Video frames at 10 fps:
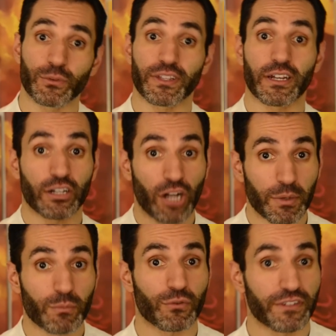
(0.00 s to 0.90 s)
with
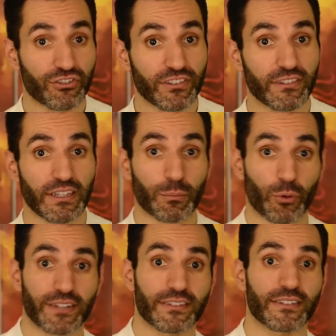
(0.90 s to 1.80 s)
economic provisions like
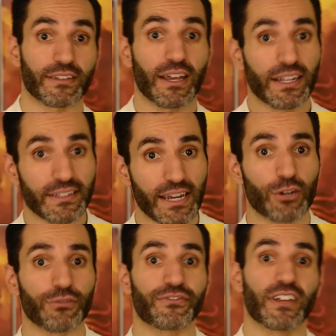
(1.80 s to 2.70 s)
prices,
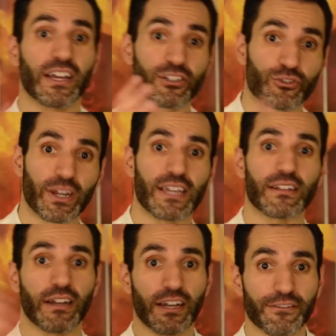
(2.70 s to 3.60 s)
tariffs,
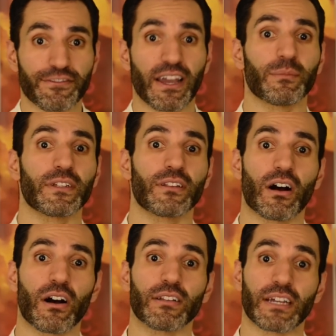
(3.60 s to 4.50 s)
trade, family
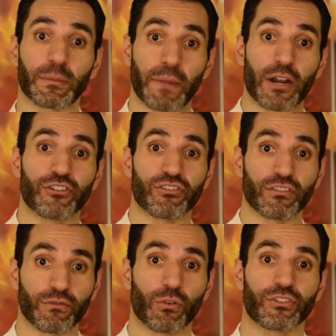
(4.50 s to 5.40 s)
law like marriage and
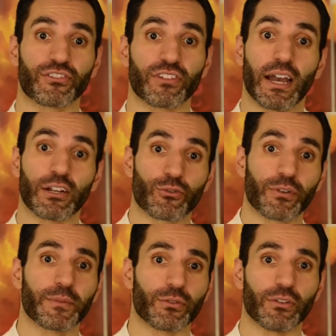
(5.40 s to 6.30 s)
divorce, and
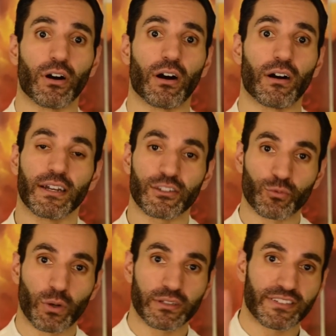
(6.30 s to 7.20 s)
criminal law, as
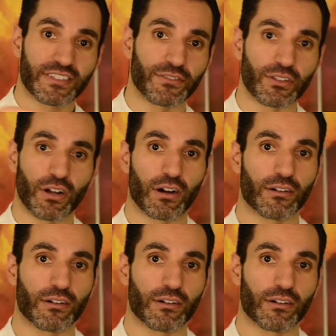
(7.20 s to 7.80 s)
well as civil law.